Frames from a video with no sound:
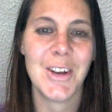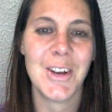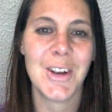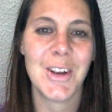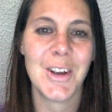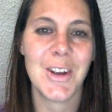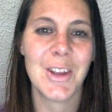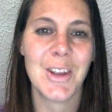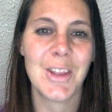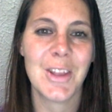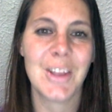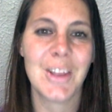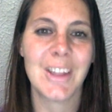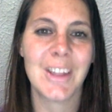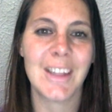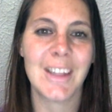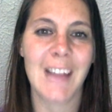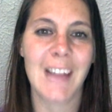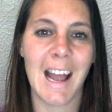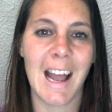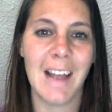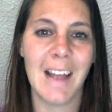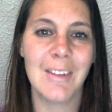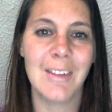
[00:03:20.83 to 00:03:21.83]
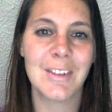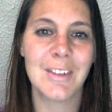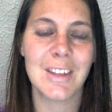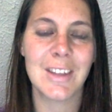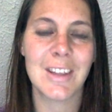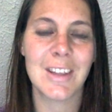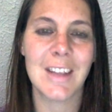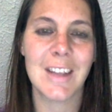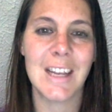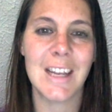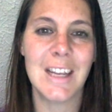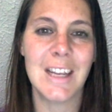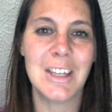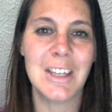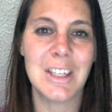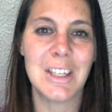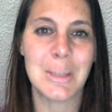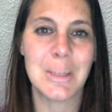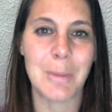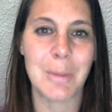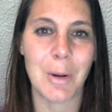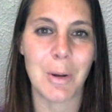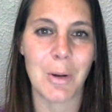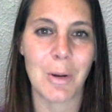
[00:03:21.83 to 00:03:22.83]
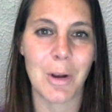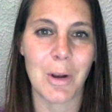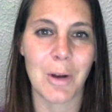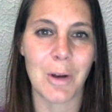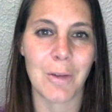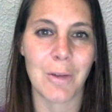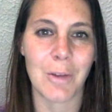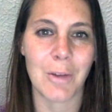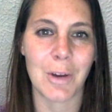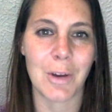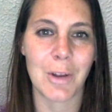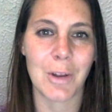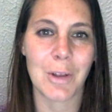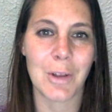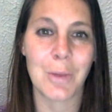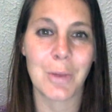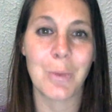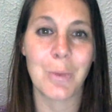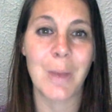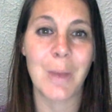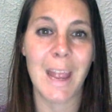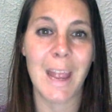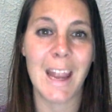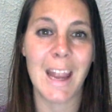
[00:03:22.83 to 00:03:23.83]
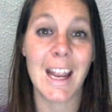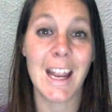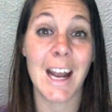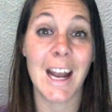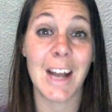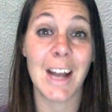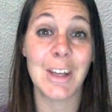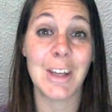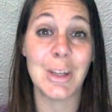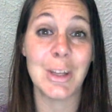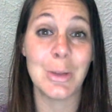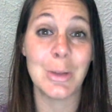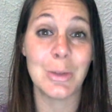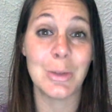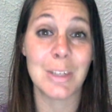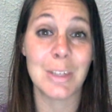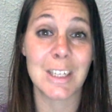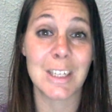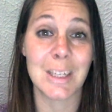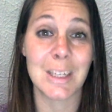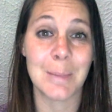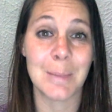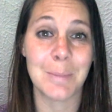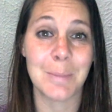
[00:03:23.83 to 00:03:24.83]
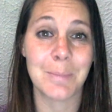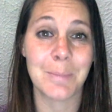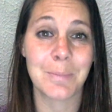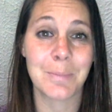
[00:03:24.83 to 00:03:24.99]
the lives that he spoke over, the way God used him,